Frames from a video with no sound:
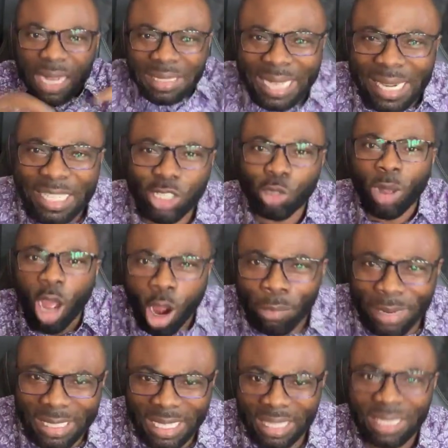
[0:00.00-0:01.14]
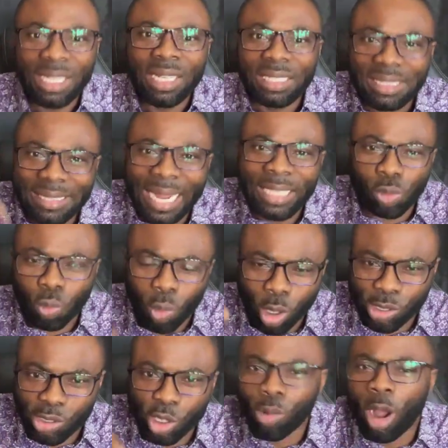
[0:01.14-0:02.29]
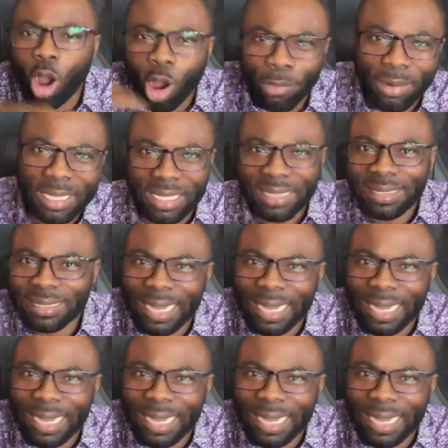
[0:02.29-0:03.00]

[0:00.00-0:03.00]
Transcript: That is your origin. That was your origin.